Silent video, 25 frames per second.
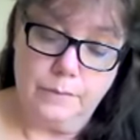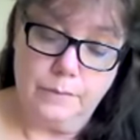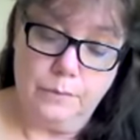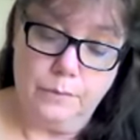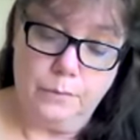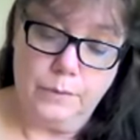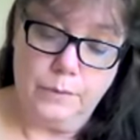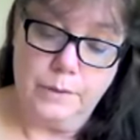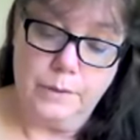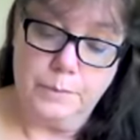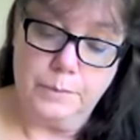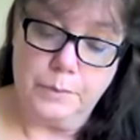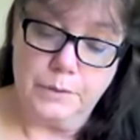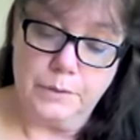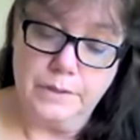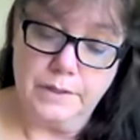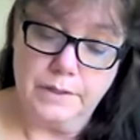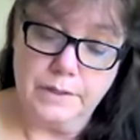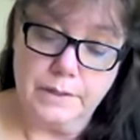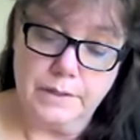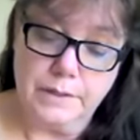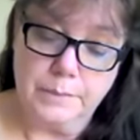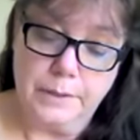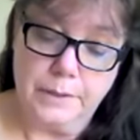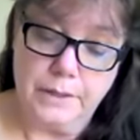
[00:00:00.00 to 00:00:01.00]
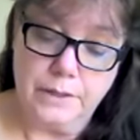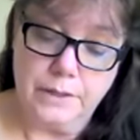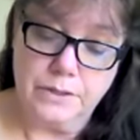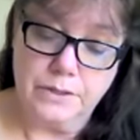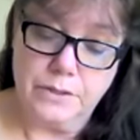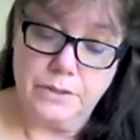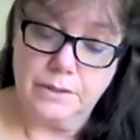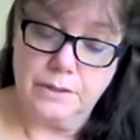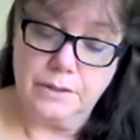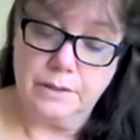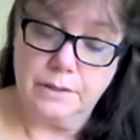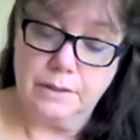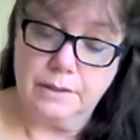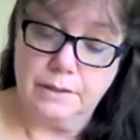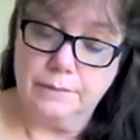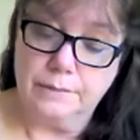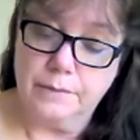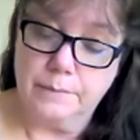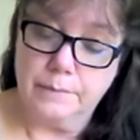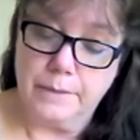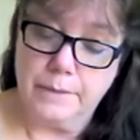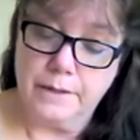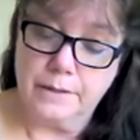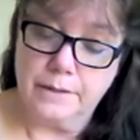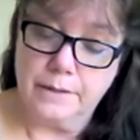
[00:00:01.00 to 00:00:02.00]
With participation of the
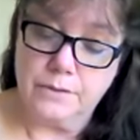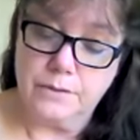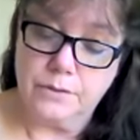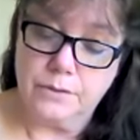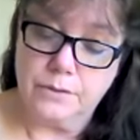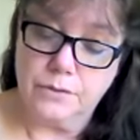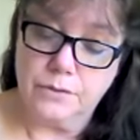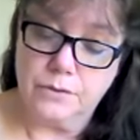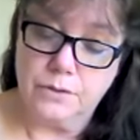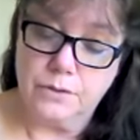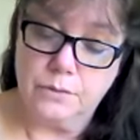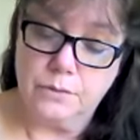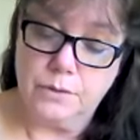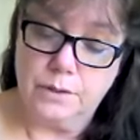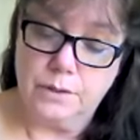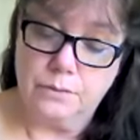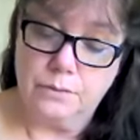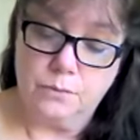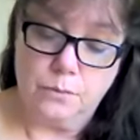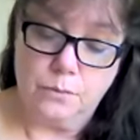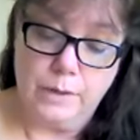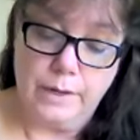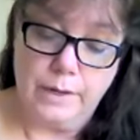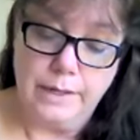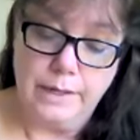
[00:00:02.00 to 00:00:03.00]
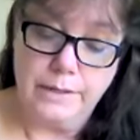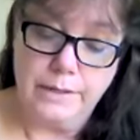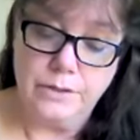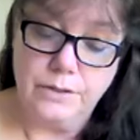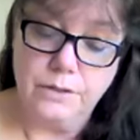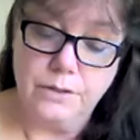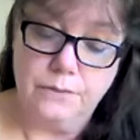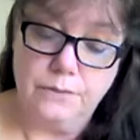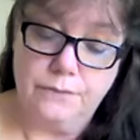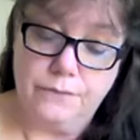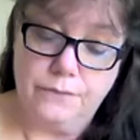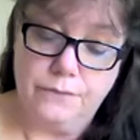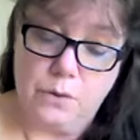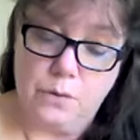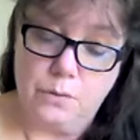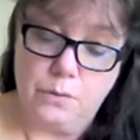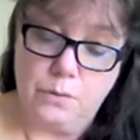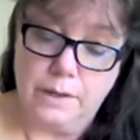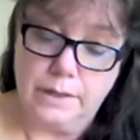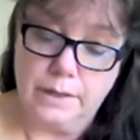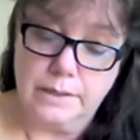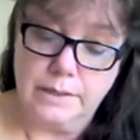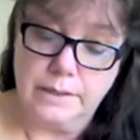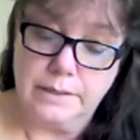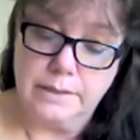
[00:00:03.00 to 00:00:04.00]
masters, you can raise your
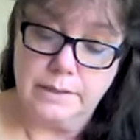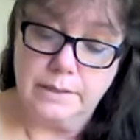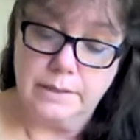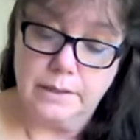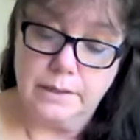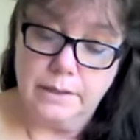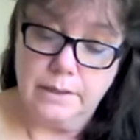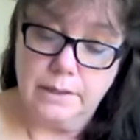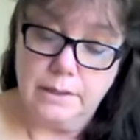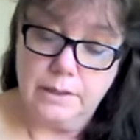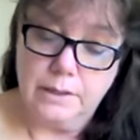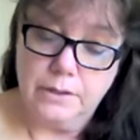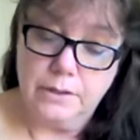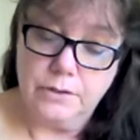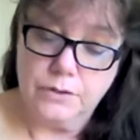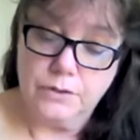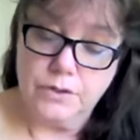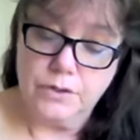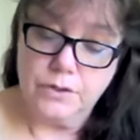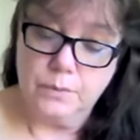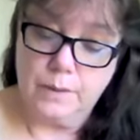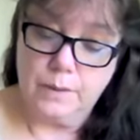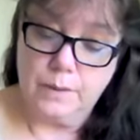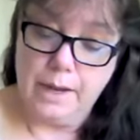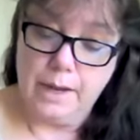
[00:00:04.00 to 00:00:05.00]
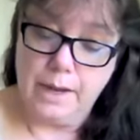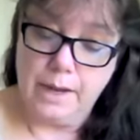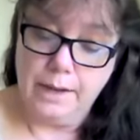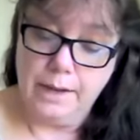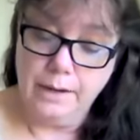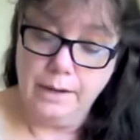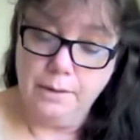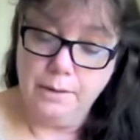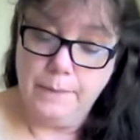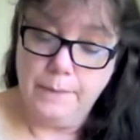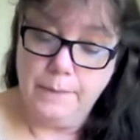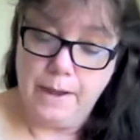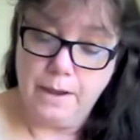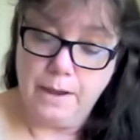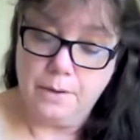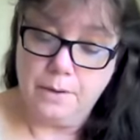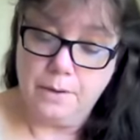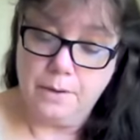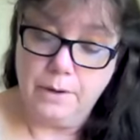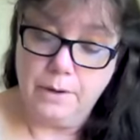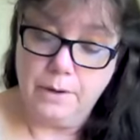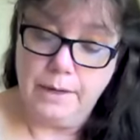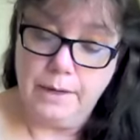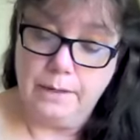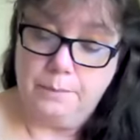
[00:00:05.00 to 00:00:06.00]
focus to a higher
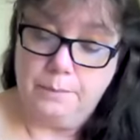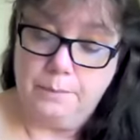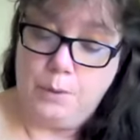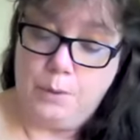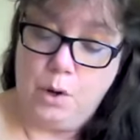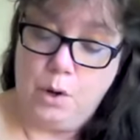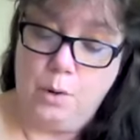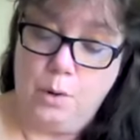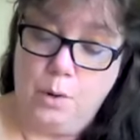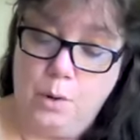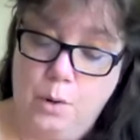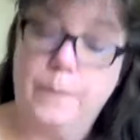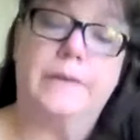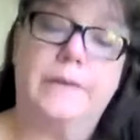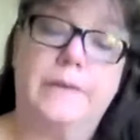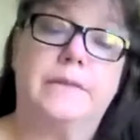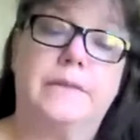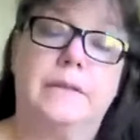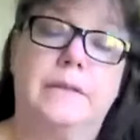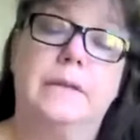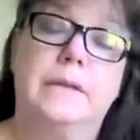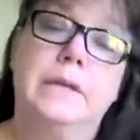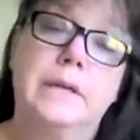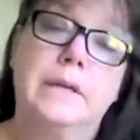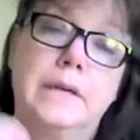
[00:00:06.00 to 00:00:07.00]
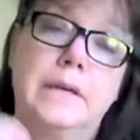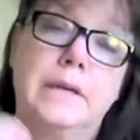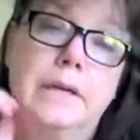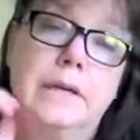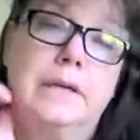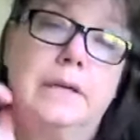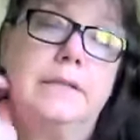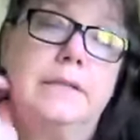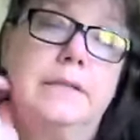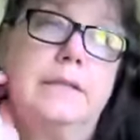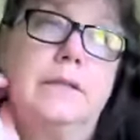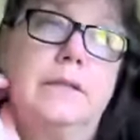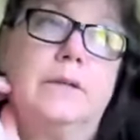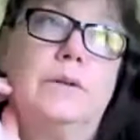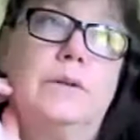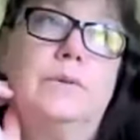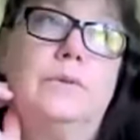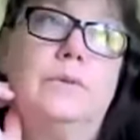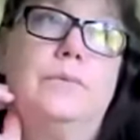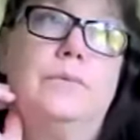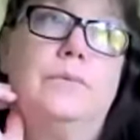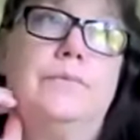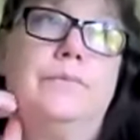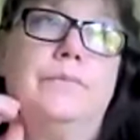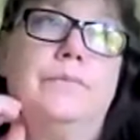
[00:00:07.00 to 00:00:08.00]
power and a purpose. And so,